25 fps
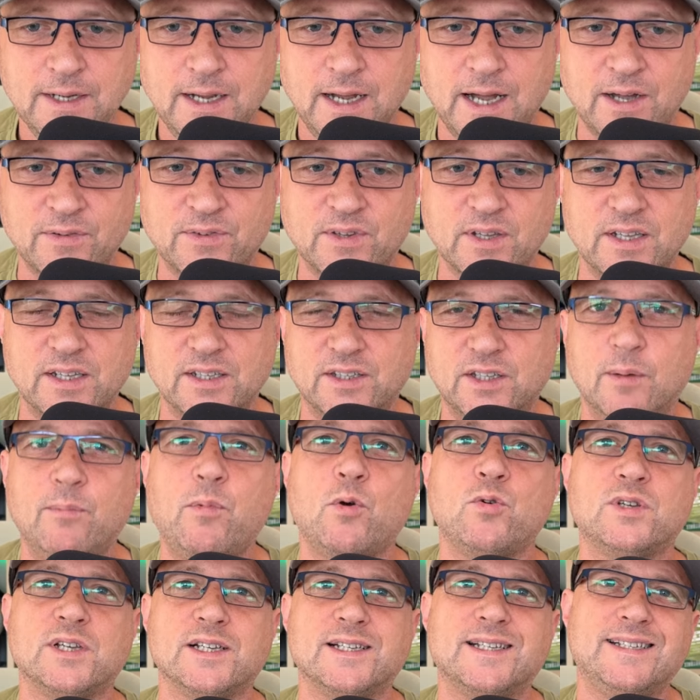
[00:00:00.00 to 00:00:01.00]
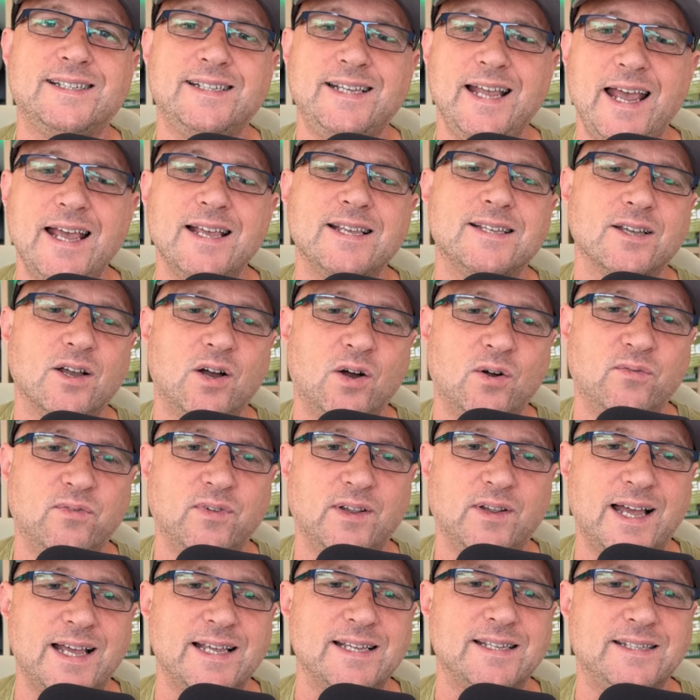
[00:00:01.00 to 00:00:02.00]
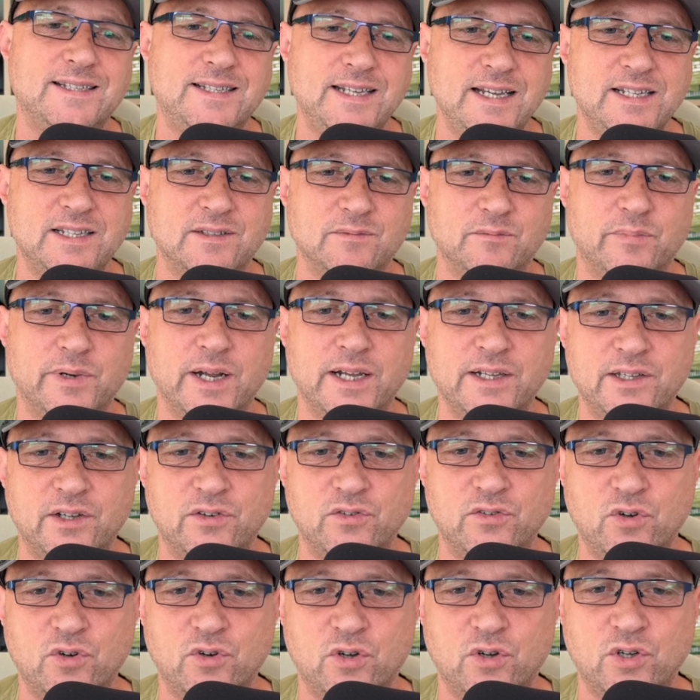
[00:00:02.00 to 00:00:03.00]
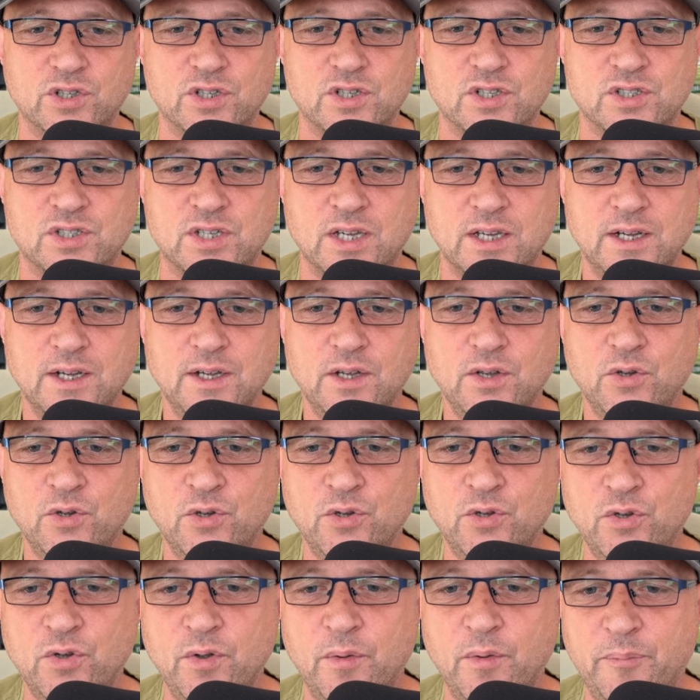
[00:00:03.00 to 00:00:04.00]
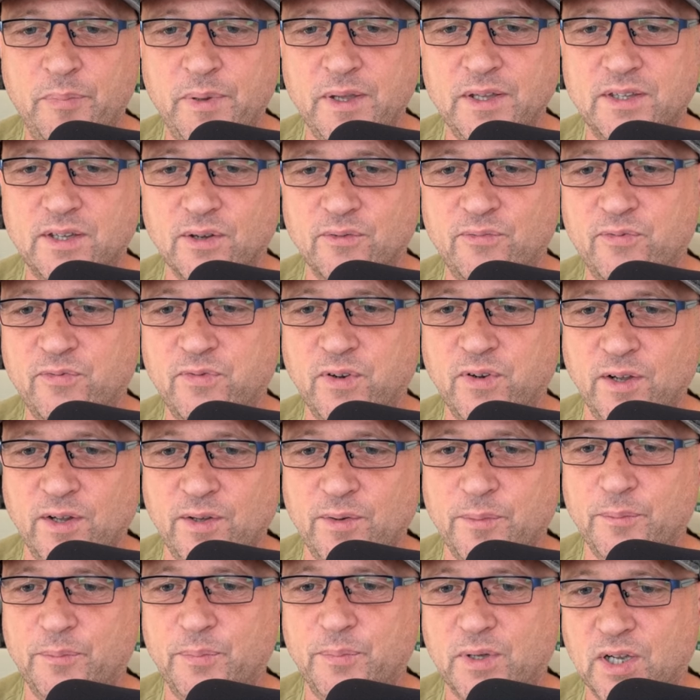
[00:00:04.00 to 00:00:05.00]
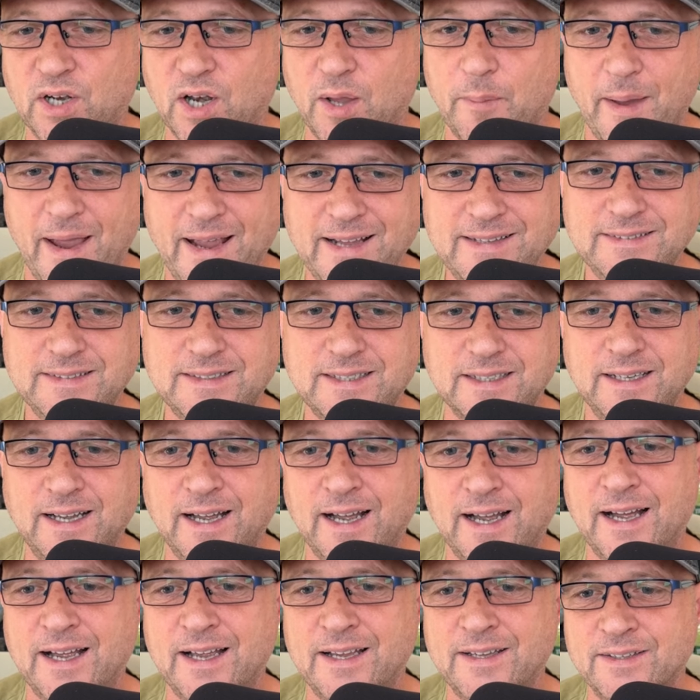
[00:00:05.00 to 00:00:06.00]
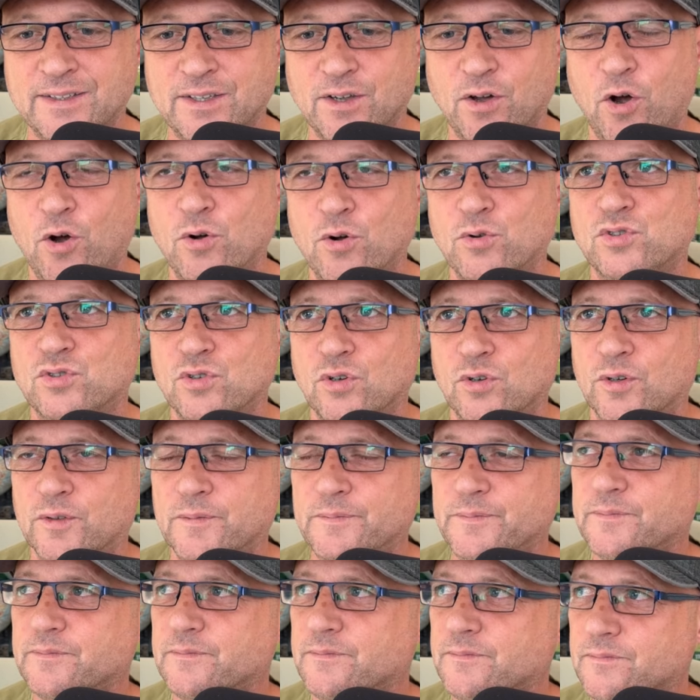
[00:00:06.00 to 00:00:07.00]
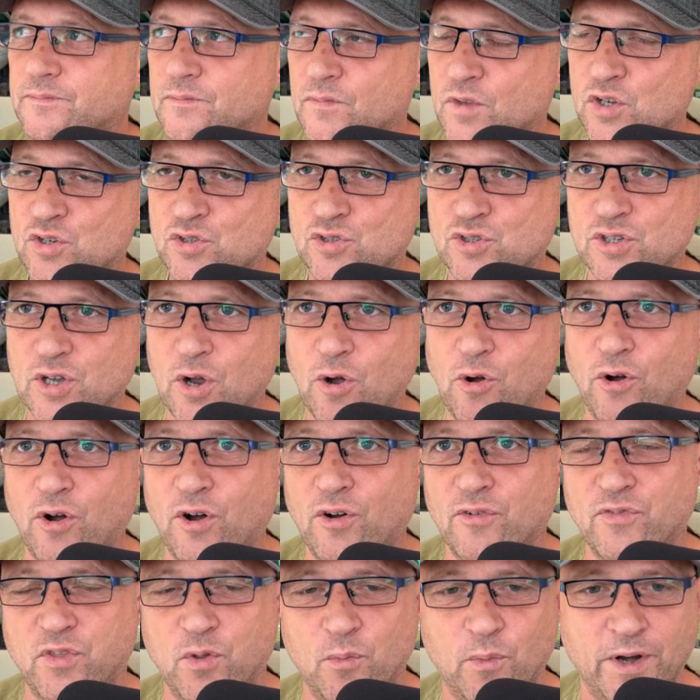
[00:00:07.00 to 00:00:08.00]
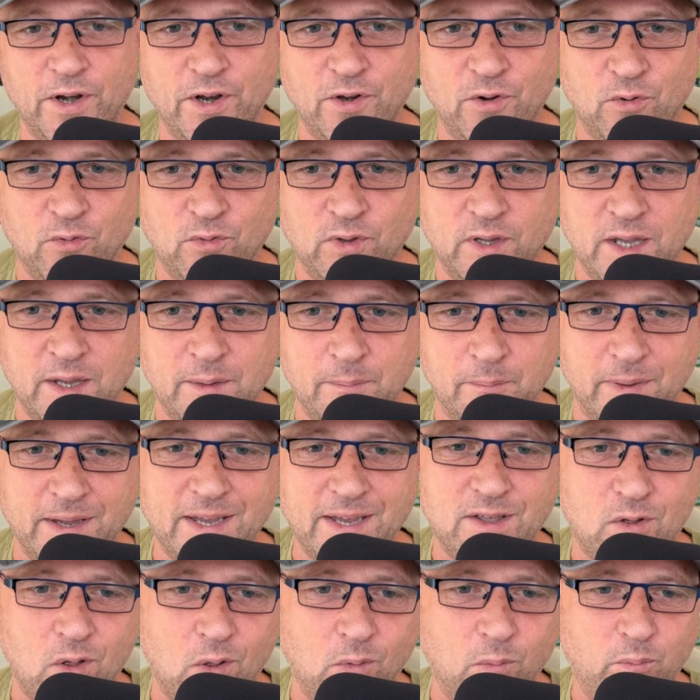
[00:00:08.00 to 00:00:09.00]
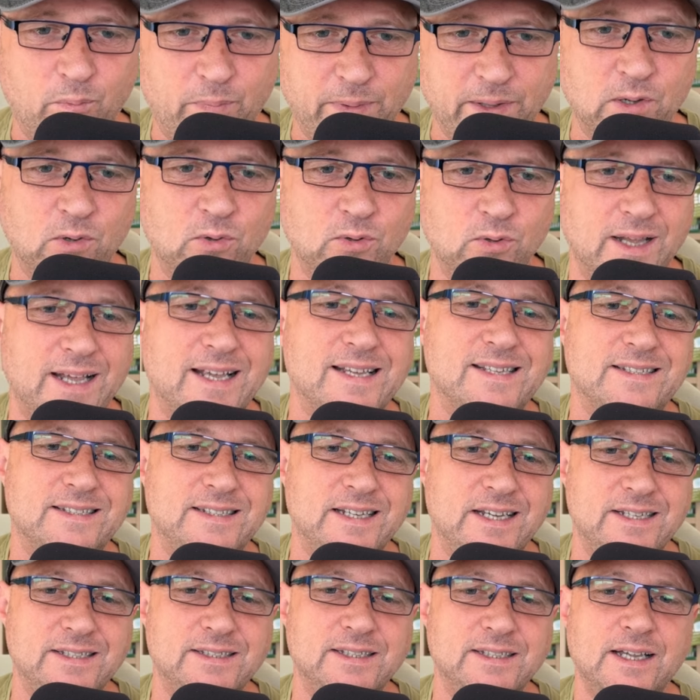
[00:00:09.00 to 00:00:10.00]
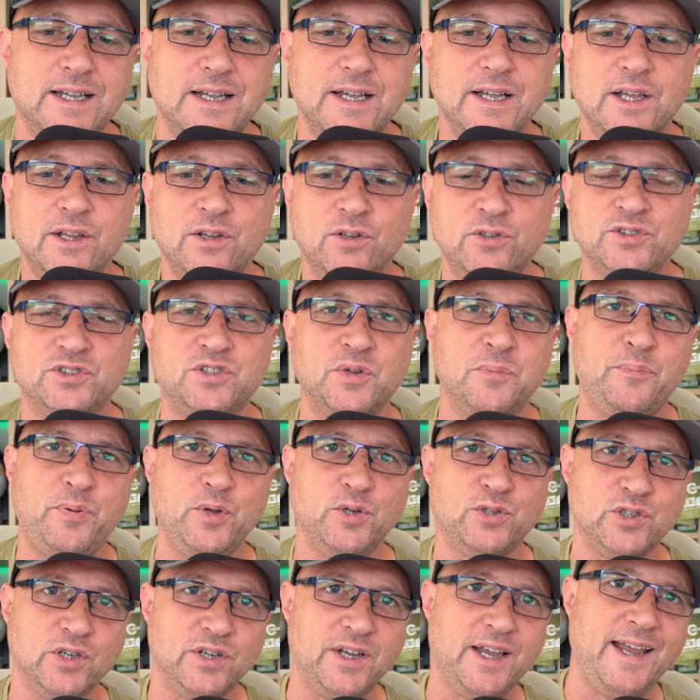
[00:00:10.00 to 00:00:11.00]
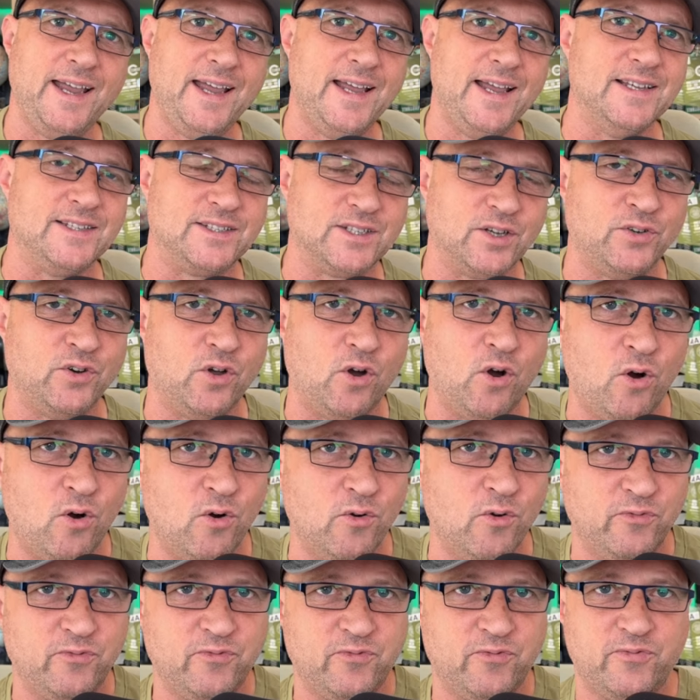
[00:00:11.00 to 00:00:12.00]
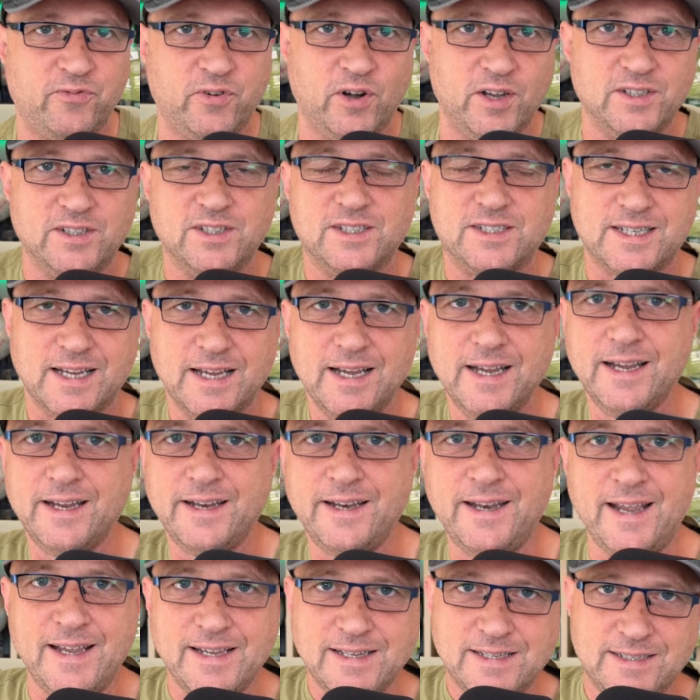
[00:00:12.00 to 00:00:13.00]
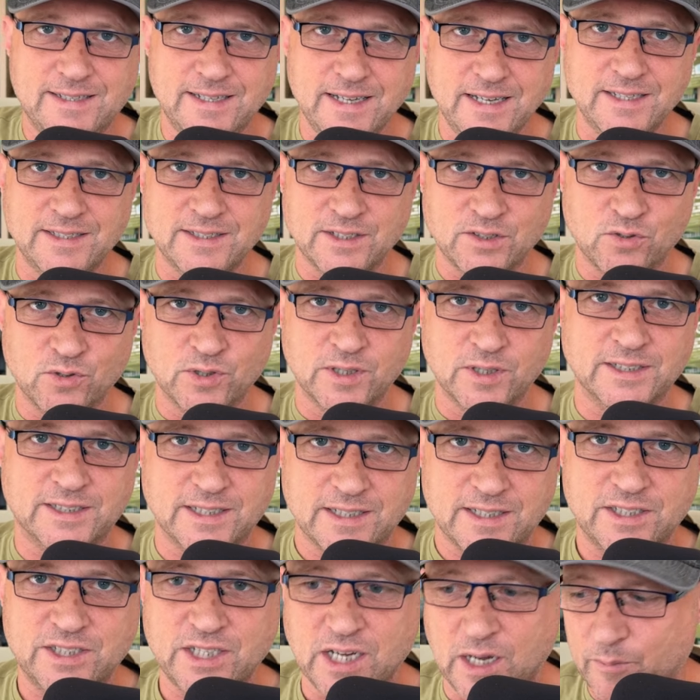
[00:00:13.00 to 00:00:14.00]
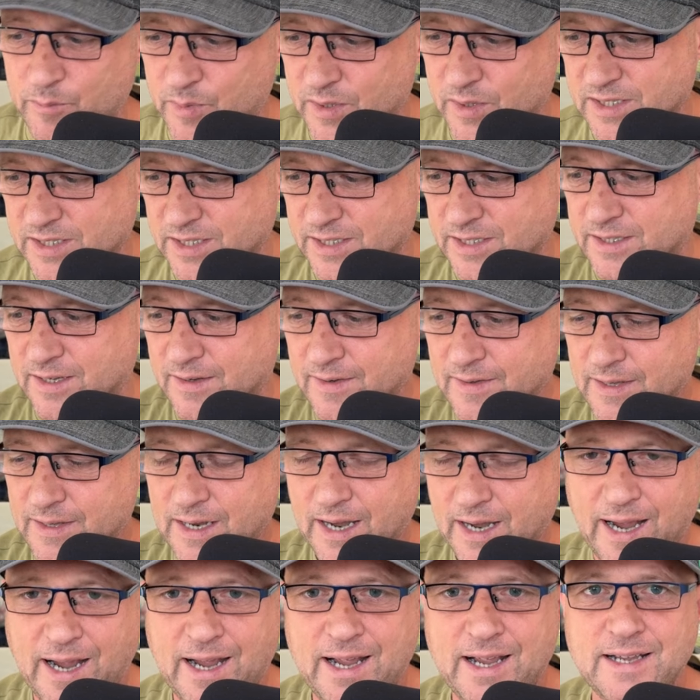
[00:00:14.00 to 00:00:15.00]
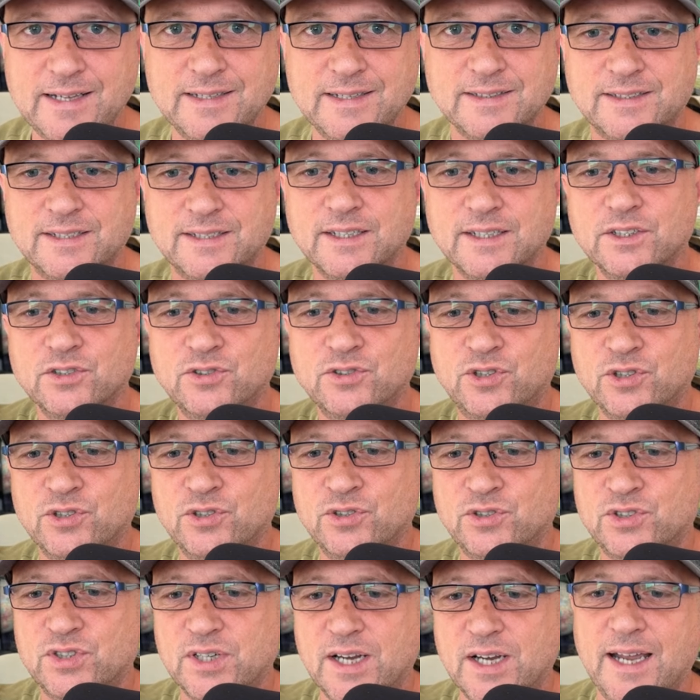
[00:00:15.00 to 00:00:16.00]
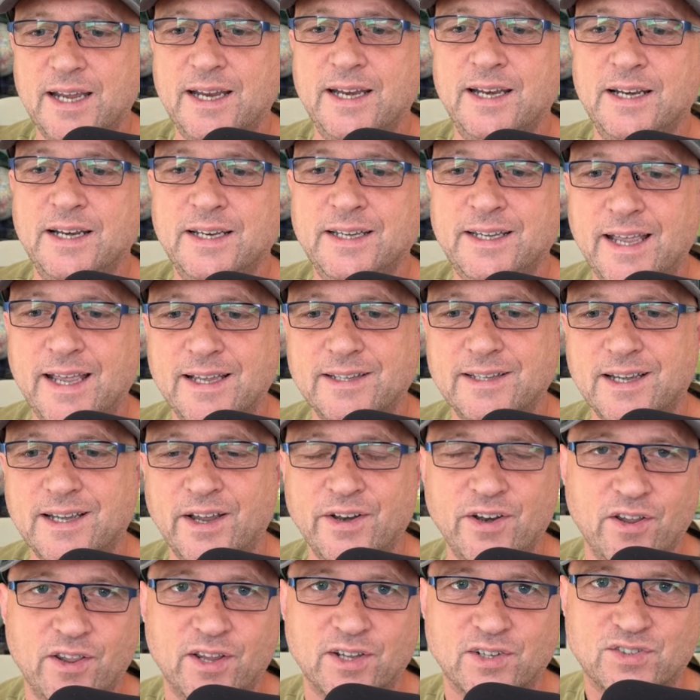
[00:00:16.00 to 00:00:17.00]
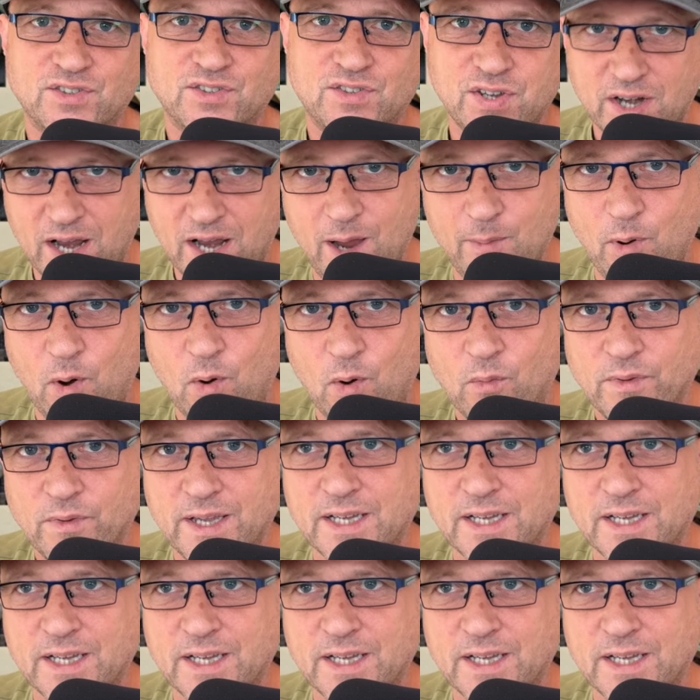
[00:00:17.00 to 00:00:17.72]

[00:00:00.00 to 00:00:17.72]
After the double success of last season, Brendan Rodgers, who beat Phil Clement and also saw off the one and only Michael Beale last season, looking to push ahead on all fronts next season going into the Champions League and to try and get another treble.